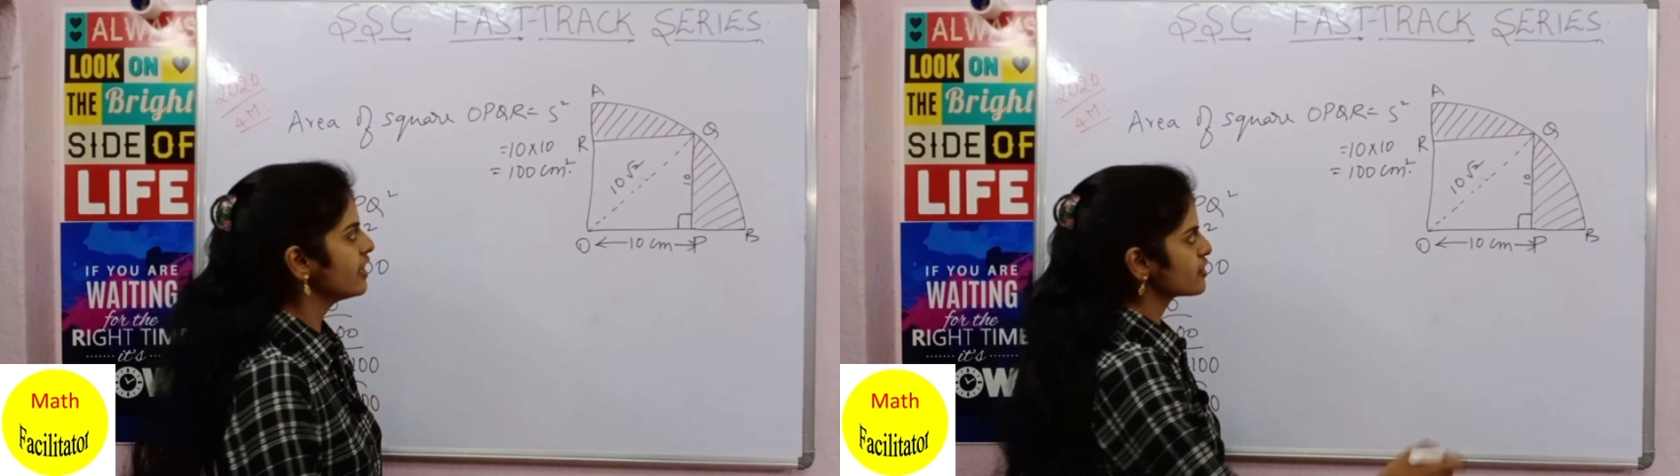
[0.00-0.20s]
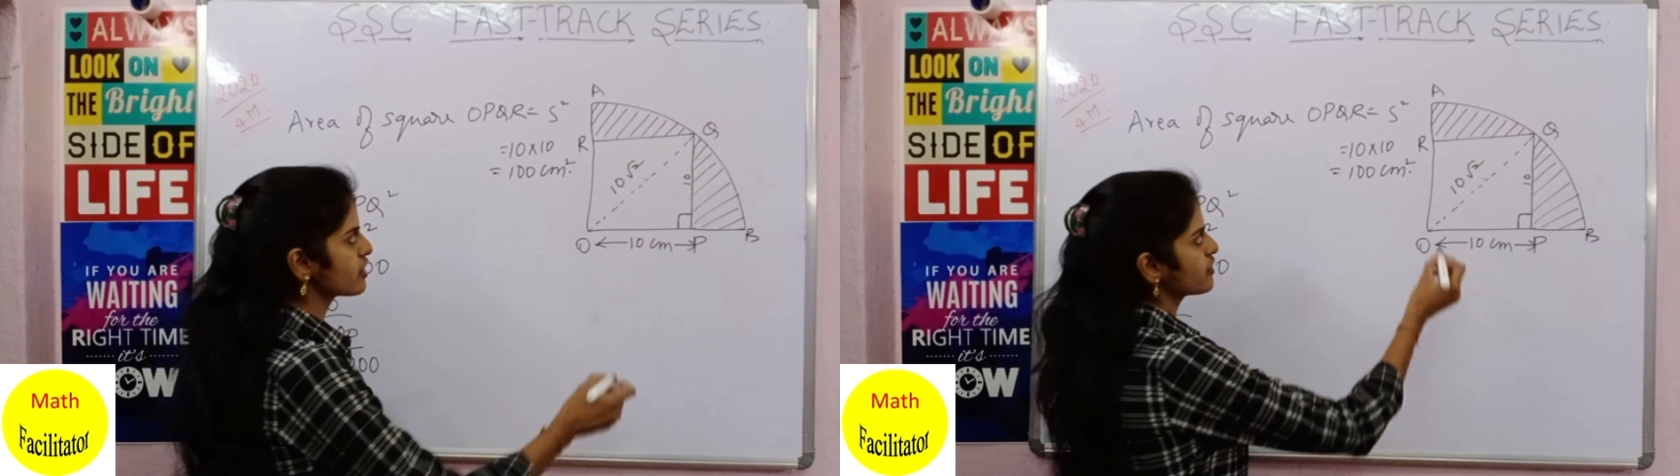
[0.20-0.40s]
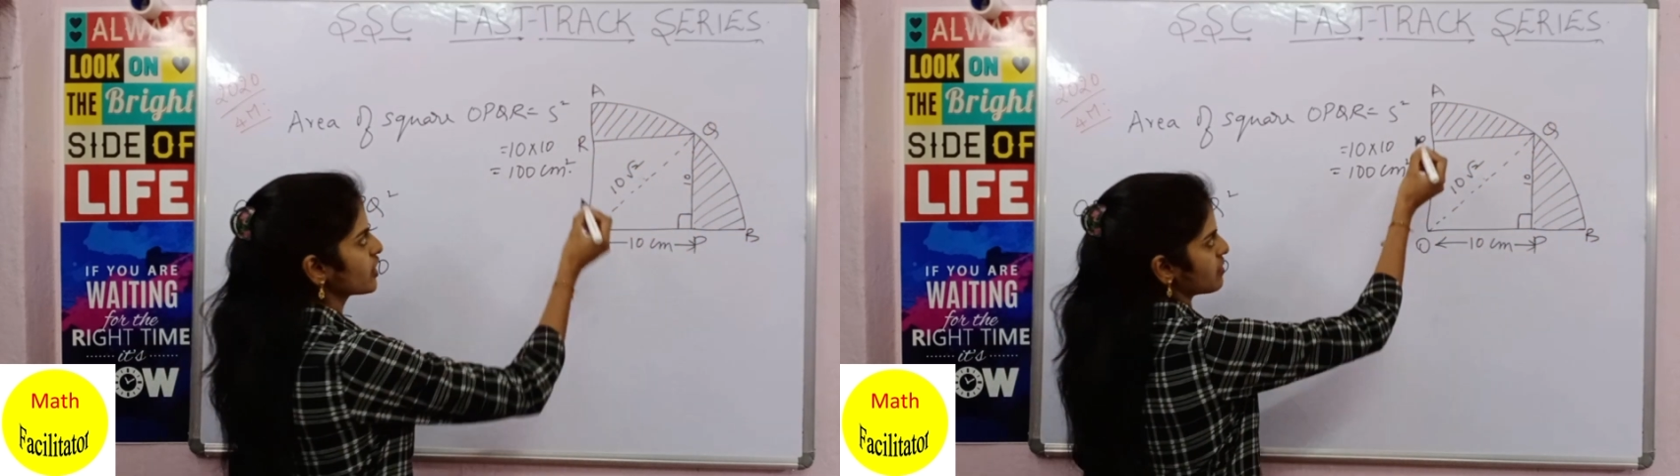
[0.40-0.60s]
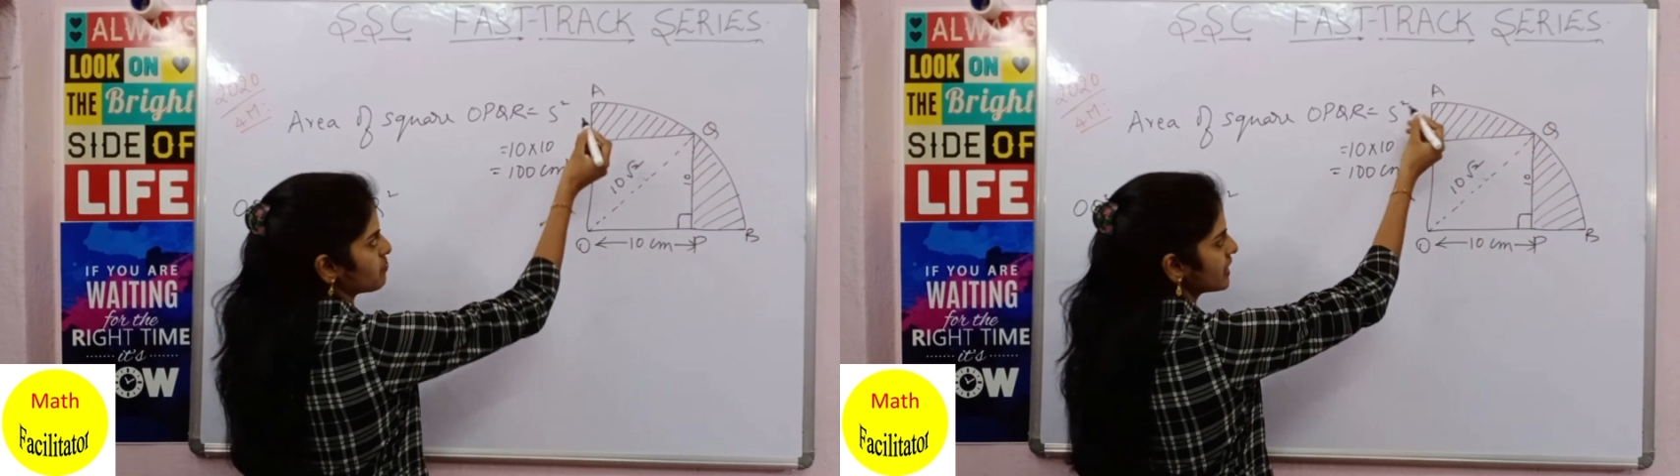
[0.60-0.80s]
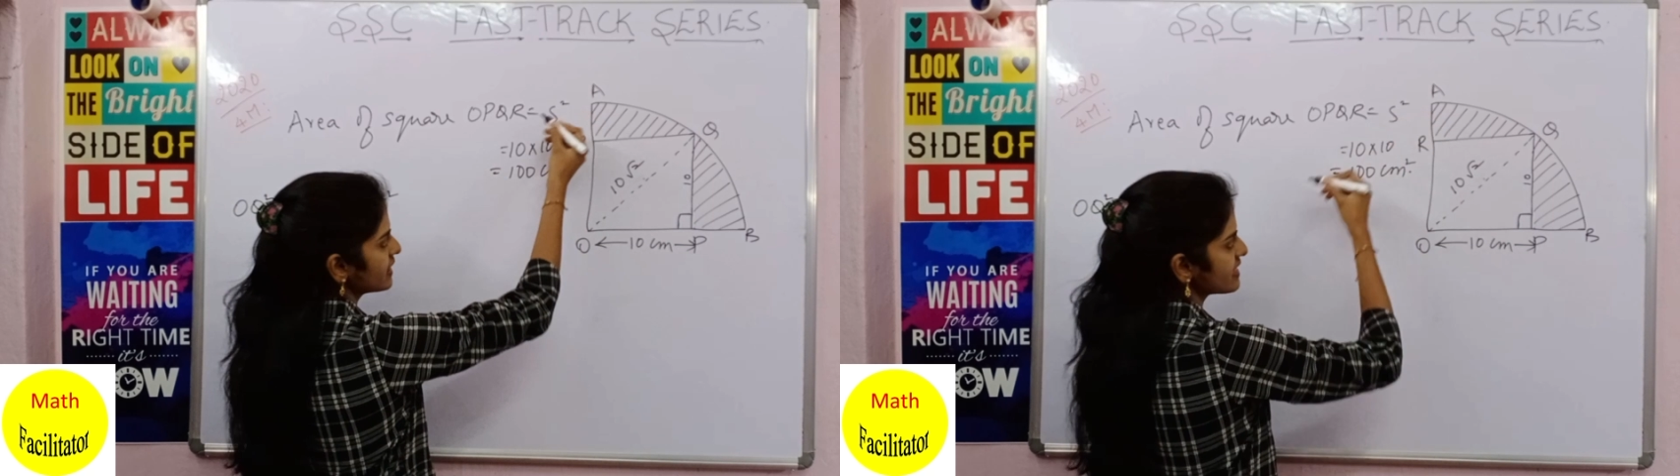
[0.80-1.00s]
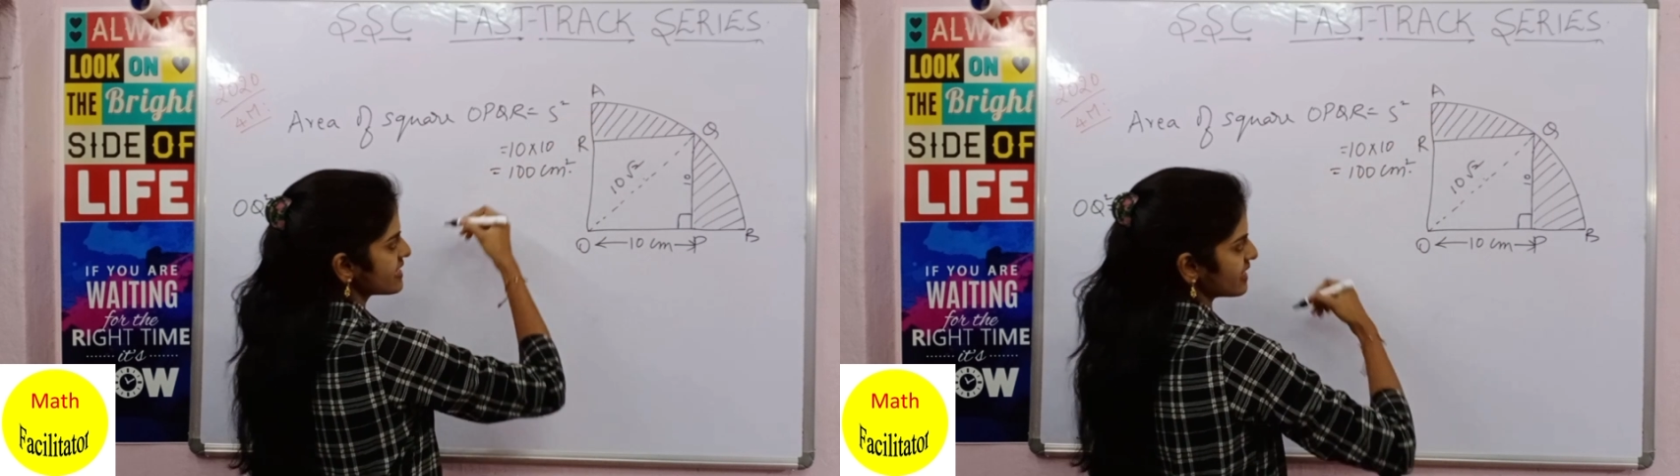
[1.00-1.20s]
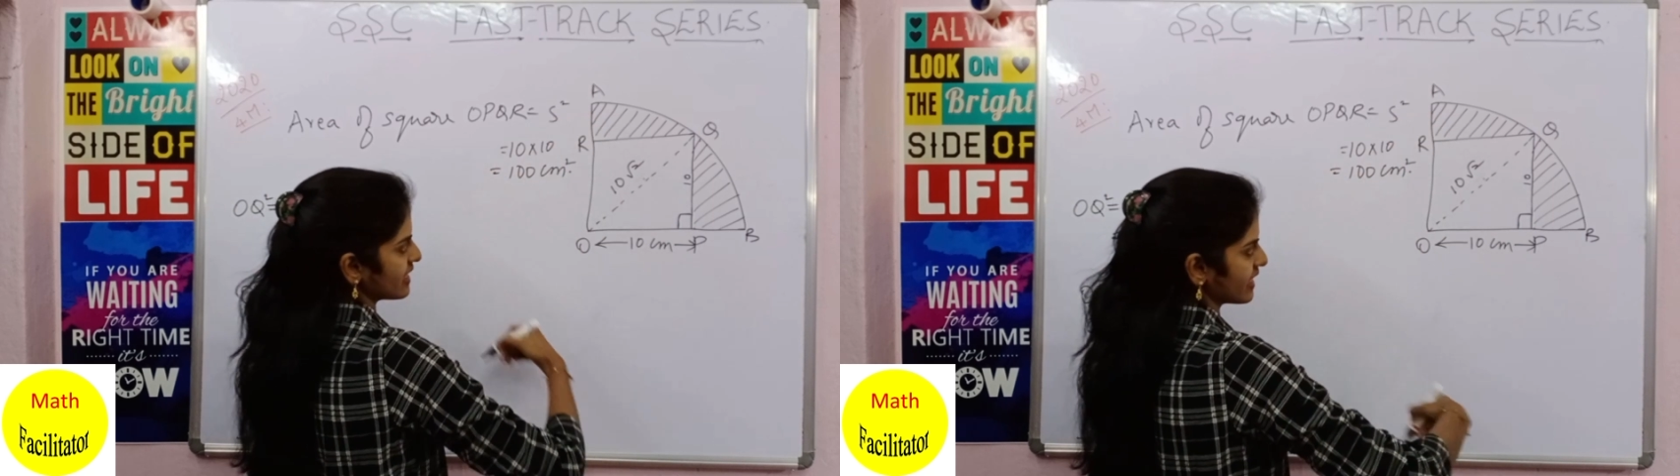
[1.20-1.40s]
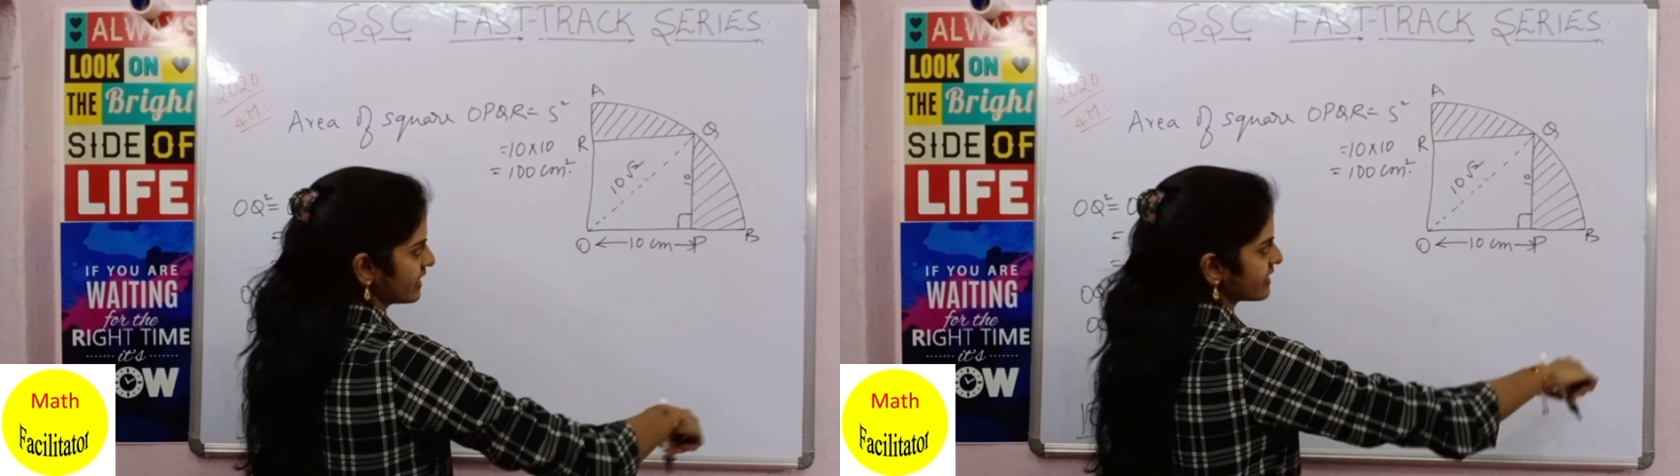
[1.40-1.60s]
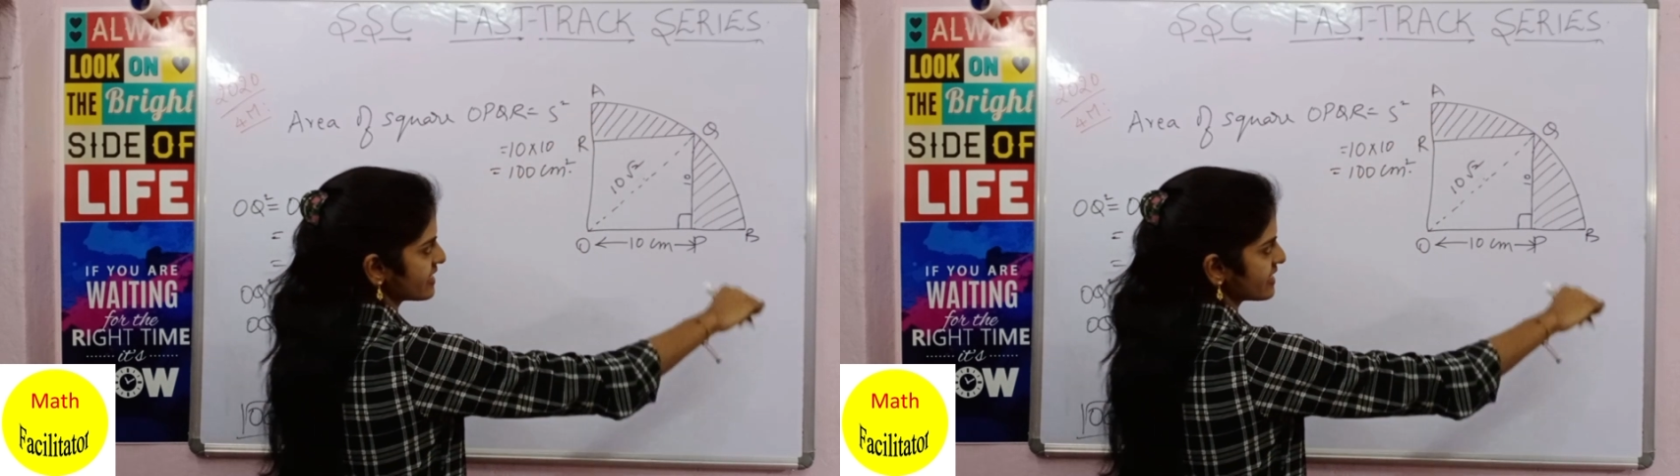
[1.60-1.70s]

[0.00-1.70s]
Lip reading: So if you complete this circle,